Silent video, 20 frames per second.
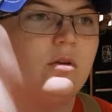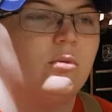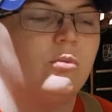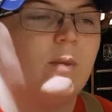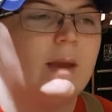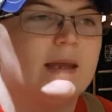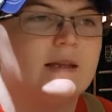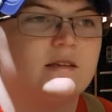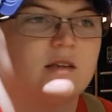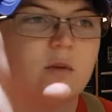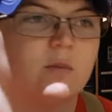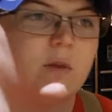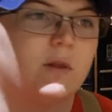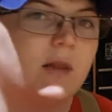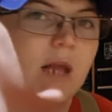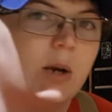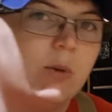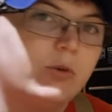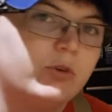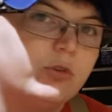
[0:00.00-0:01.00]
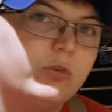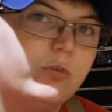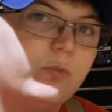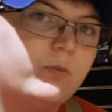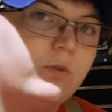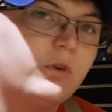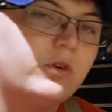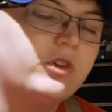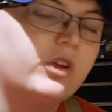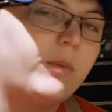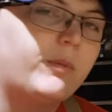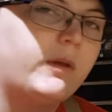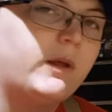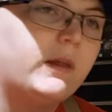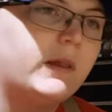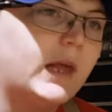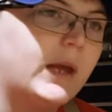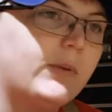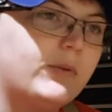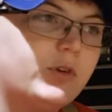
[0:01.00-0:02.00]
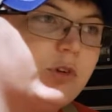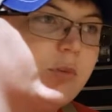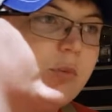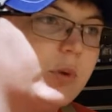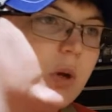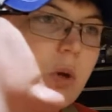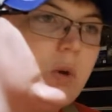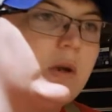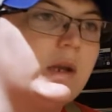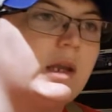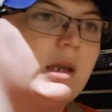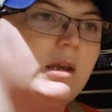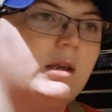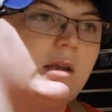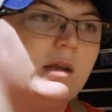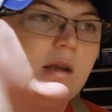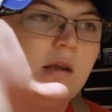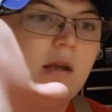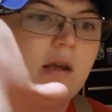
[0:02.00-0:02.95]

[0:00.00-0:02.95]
made something took something that was broken